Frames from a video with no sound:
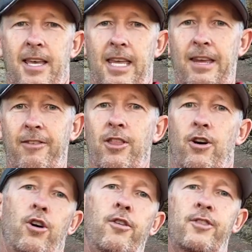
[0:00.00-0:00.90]
Even the
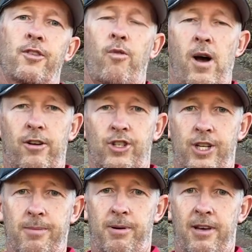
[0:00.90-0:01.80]
hooves of wild
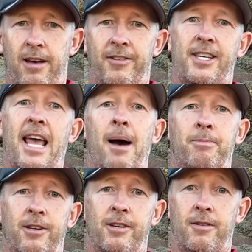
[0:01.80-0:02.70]
sheep have
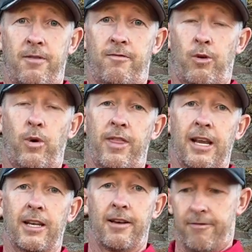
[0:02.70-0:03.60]
adapted for where they
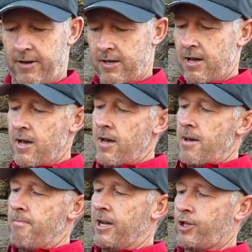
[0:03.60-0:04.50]
live.
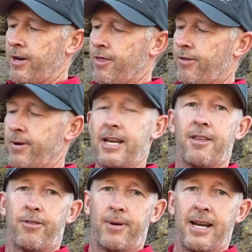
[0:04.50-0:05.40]
Measuring three to
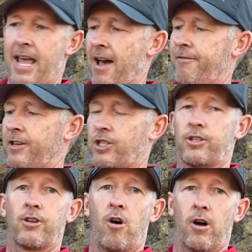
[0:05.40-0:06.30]
three and a half
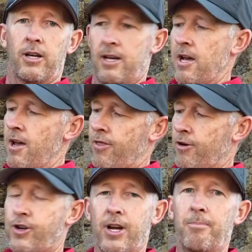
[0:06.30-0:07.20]
inches long, they're
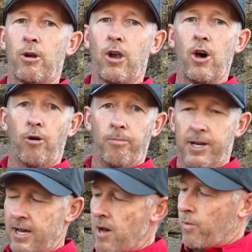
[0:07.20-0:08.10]
double lobed,
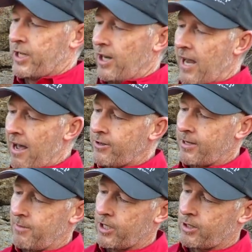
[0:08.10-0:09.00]
which allows
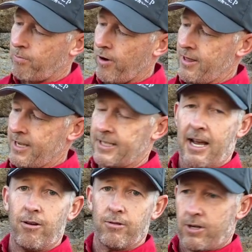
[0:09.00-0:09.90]
them to spread these
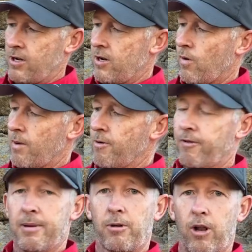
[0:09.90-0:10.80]
out or move
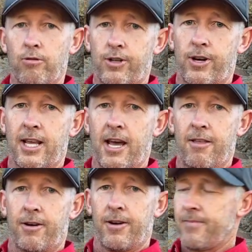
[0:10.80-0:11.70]
them closer
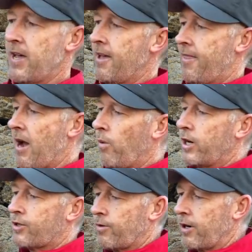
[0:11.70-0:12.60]
together. That
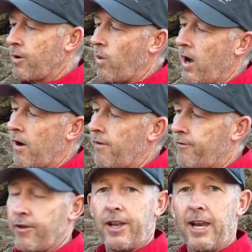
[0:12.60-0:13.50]
works really well
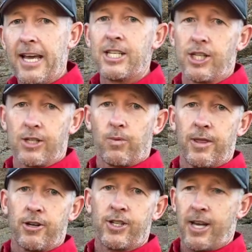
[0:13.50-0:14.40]
for the ledges
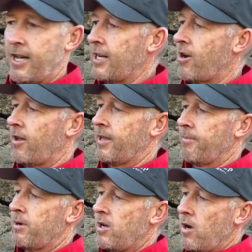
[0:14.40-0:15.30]
when they're standing on
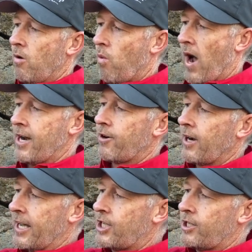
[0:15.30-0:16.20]
them. Wider
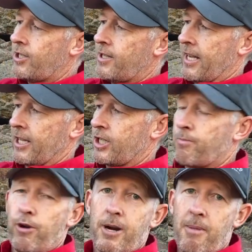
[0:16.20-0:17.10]
ledges, they can
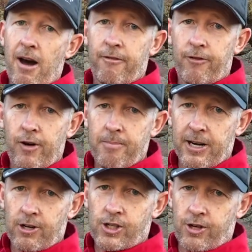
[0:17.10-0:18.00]
spread them out for a
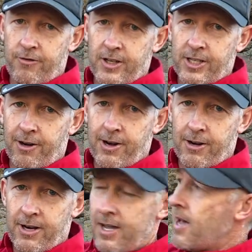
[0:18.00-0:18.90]
bigger surface
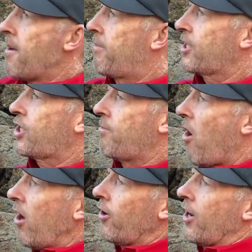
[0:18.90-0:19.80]
area, but
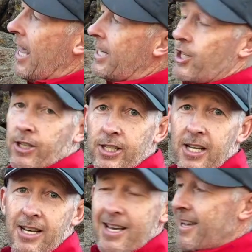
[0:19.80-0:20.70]
smaller ledges,
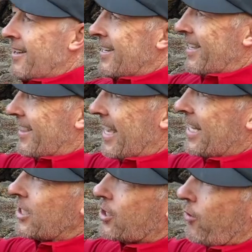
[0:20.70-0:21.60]
they
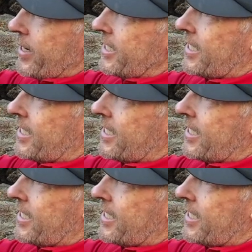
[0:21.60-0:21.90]
can squeeze